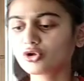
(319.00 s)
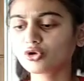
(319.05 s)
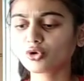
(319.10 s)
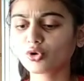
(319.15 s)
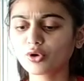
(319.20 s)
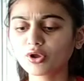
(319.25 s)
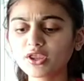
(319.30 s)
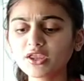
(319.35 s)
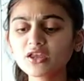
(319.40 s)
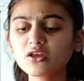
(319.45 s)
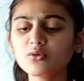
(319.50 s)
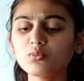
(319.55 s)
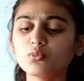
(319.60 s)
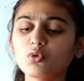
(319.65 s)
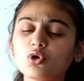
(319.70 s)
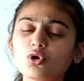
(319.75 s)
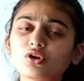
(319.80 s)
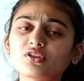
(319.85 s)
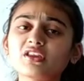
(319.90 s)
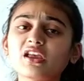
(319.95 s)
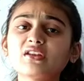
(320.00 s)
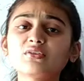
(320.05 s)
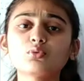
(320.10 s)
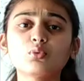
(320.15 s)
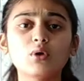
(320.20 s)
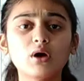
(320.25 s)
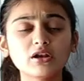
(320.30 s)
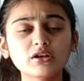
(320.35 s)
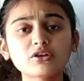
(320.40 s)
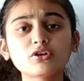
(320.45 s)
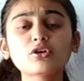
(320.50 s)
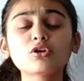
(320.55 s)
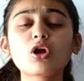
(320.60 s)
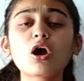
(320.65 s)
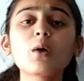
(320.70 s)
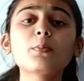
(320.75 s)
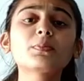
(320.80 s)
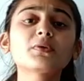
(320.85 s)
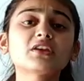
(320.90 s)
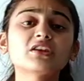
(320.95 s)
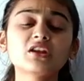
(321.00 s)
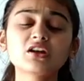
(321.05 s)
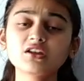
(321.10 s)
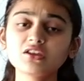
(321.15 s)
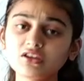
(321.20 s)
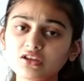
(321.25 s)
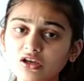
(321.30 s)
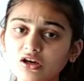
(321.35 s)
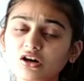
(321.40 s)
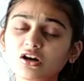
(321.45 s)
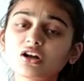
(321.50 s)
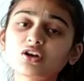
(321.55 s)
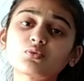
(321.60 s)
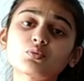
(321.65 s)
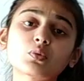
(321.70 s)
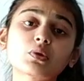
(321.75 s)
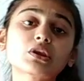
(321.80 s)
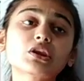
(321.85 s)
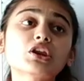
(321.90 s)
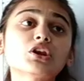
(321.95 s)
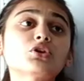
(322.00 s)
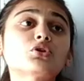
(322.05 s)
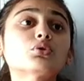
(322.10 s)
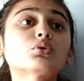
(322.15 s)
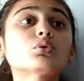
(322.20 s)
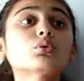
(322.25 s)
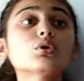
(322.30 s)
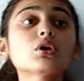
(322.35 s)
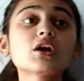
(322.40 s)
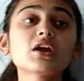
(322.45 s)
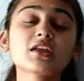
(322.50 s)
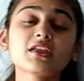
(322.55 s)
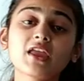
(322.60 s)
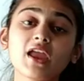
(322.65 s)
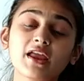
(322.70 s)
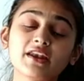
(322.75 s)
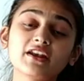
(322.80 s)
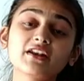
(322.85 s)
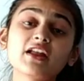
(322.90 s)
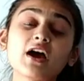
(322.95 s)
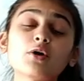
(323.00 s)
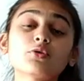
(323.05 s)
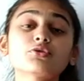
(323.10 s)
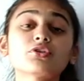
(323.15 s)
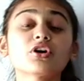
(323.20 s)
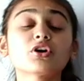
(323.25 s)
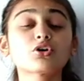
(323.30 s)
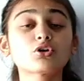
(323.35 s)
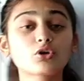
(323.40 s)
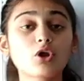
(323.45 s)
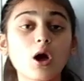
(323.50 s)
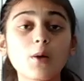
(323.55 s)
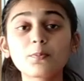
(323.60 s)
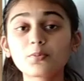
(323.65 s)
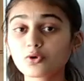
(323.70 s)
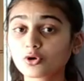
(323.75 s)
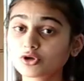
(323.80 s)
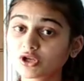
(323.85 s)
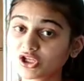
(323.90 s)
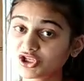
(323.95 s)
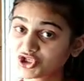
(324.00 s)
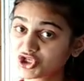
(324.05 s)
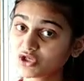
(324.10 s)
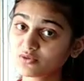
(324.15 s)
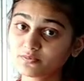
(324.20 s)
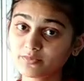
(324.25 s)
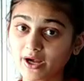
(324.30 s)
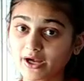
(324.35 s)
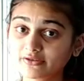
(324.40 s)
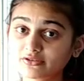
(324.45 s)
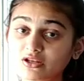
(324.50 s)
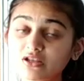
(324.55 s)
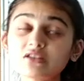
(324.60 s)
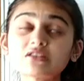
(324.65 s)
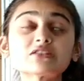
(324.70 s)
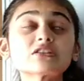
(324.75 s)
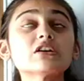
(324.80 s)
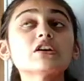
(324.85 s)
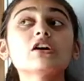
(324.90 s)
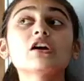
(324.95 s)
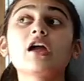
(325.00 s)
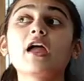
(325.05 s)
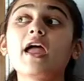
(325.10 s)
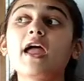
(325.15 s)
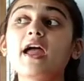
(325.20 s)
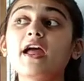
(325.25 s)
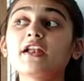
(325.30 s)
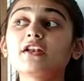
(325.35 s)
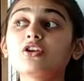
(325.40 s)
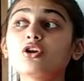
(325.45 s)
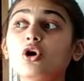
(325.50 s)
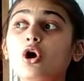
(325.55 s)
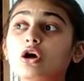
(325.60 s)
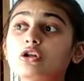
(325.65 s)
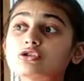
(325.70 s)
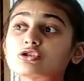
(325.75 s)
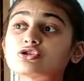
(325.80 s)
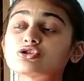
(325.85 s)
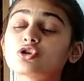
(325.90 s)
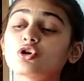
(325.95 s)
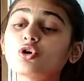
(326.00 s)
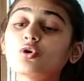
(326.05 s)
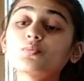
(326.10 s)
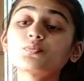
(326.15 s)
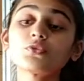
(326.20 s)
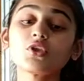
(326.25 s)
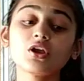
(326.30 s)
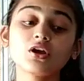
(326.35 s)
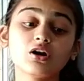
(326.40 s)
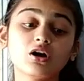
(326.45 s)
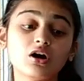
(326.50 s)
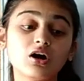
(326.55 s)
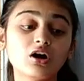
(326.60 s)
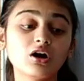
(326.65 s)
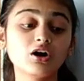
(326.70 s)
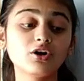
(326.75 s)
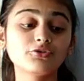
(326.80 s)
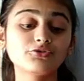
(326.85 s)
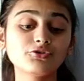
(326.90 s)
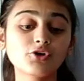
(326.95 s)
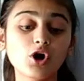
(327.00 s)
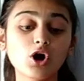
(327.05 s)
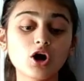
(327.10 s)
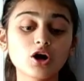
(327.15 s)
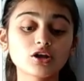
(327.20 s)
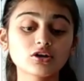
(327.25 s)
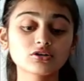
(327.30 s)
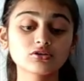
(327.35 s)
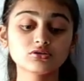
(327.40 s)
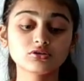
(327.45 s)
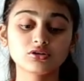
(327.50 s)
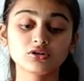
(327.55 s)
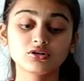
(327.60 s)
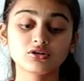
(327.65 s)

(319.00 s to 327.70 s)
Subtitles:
growing more than one crop in a year, we need to carry down the crop rotation practice, and also for